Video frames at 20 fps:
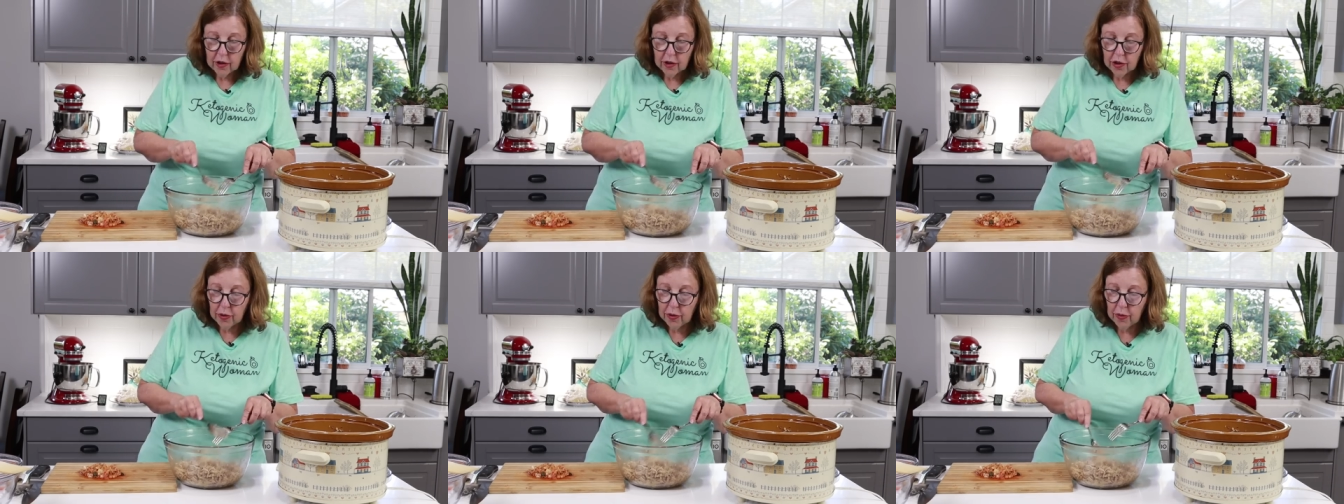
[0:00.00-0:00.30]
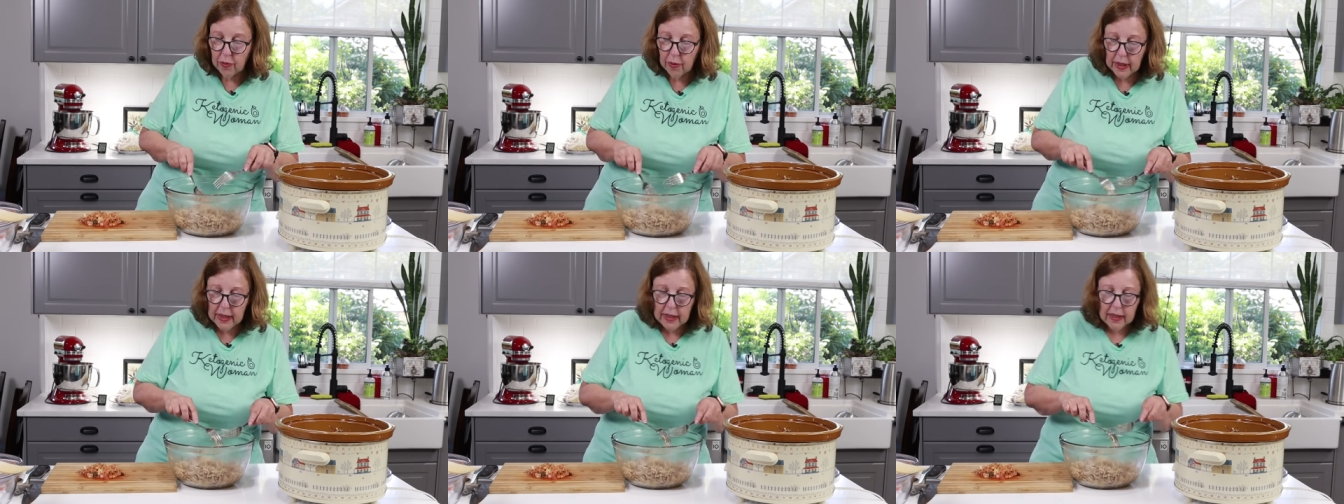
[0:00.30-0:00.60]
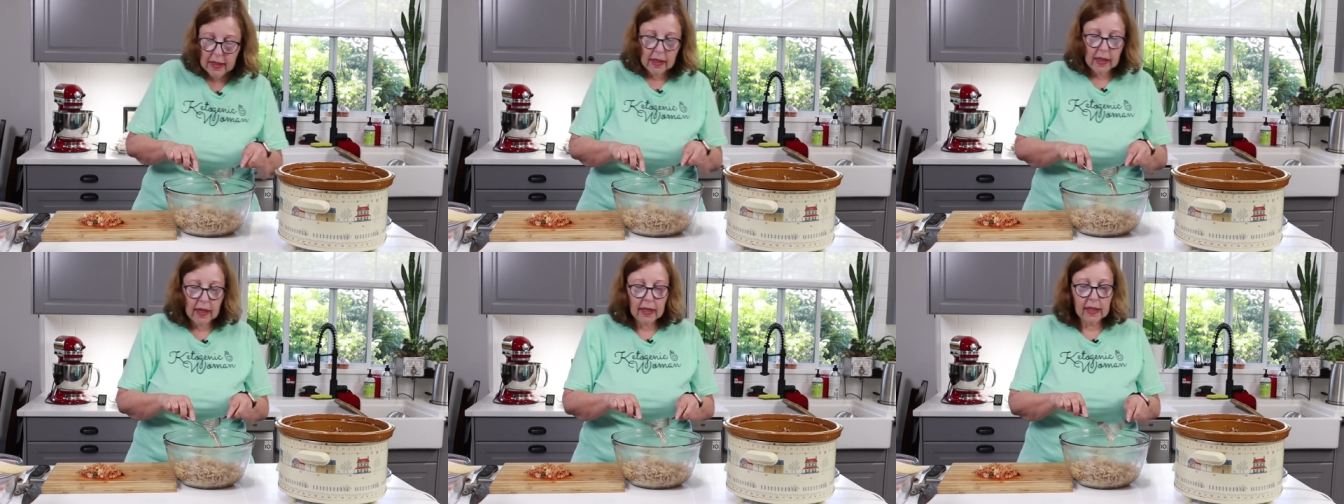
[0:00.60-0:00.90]
So the
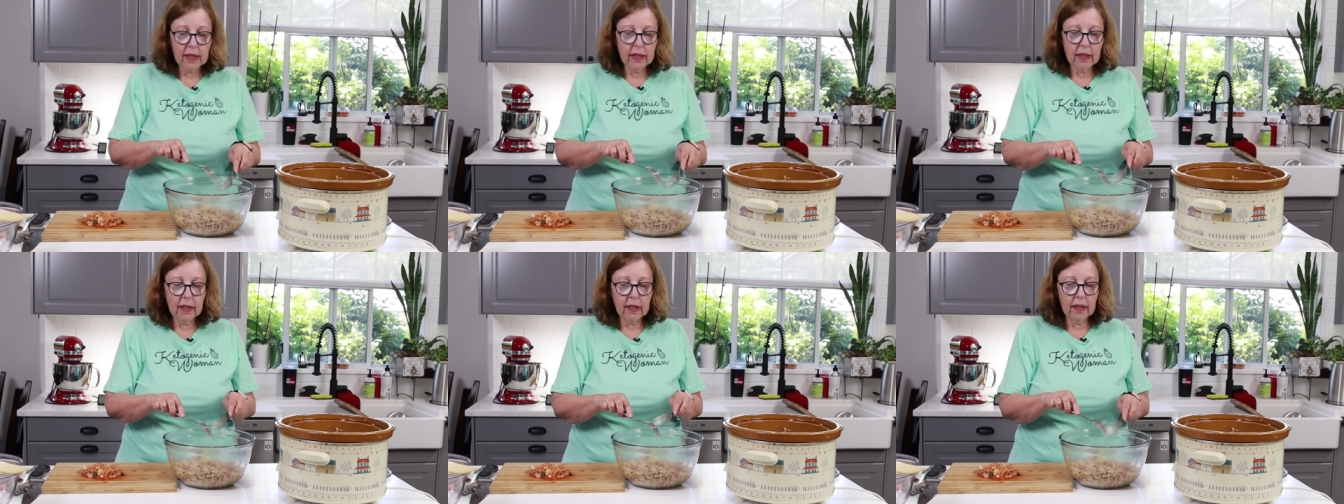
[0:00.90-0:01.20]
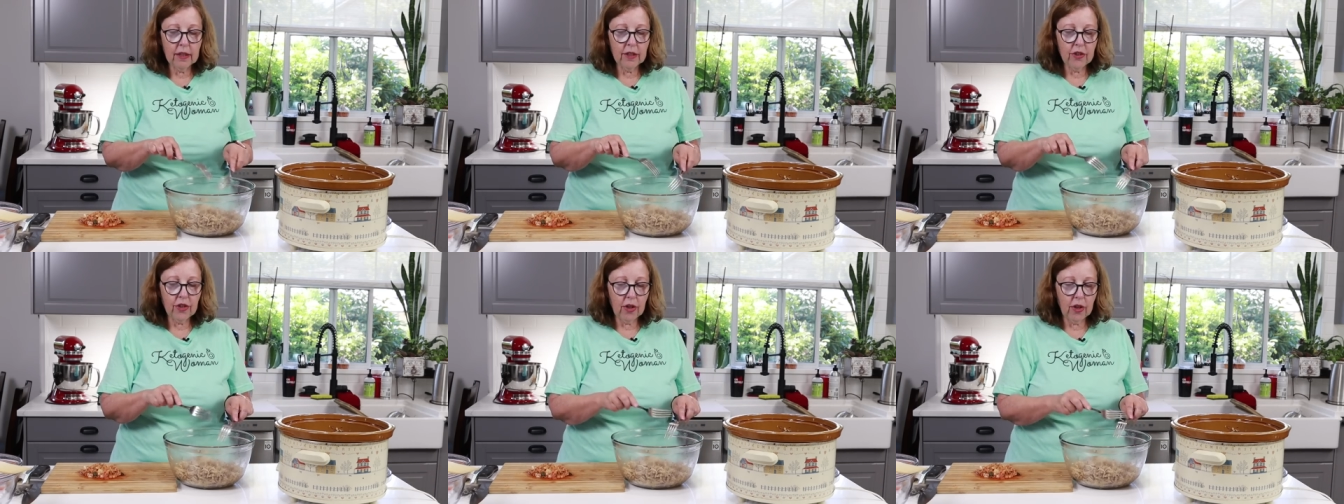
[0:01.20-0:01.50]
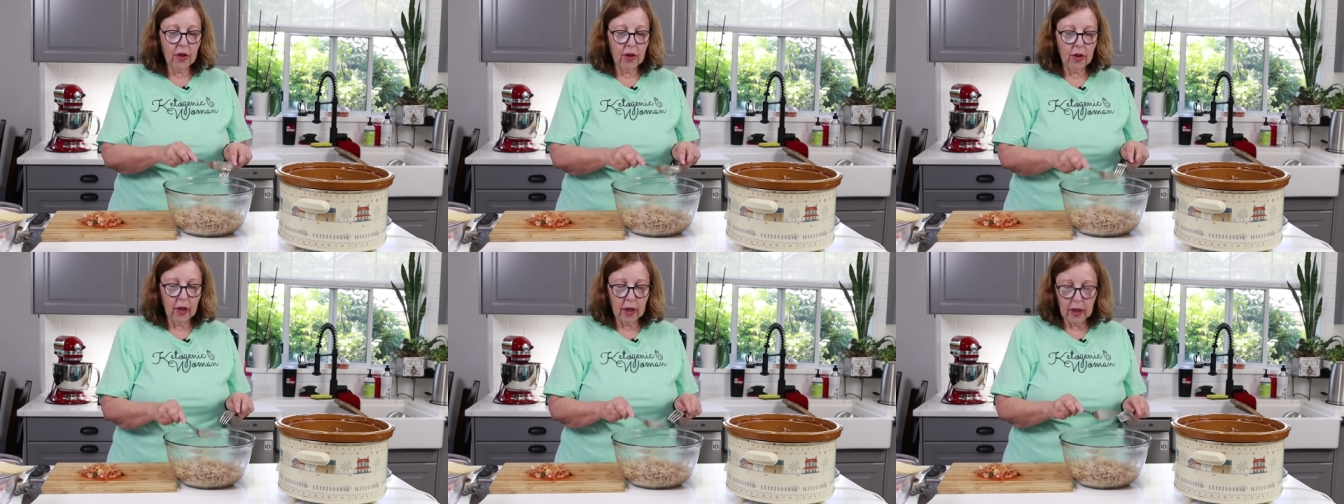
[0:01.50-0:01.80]
reason I didn't
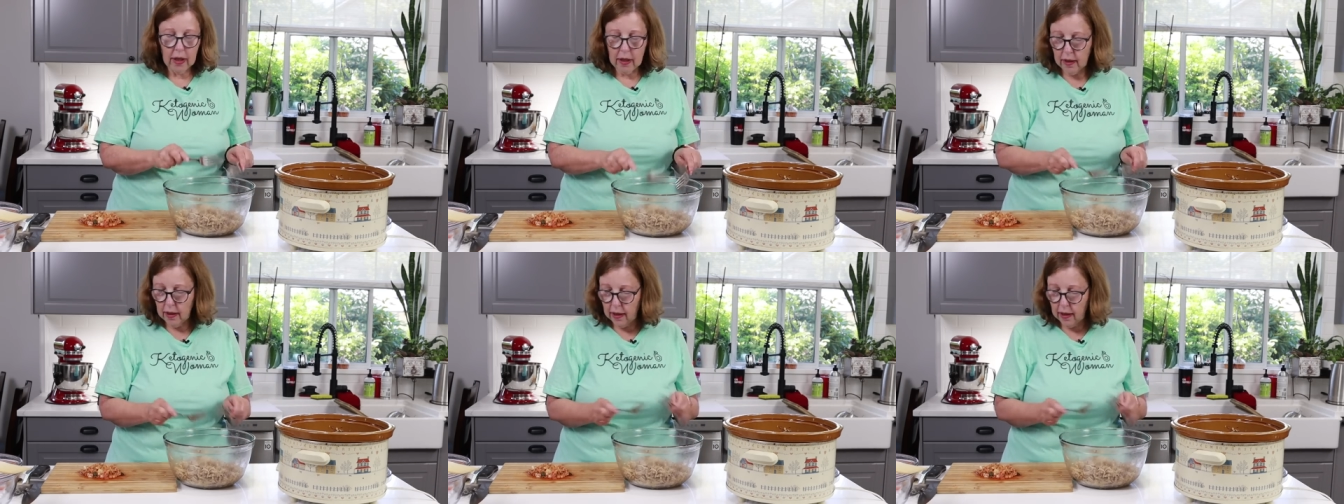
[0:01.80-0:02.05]
cook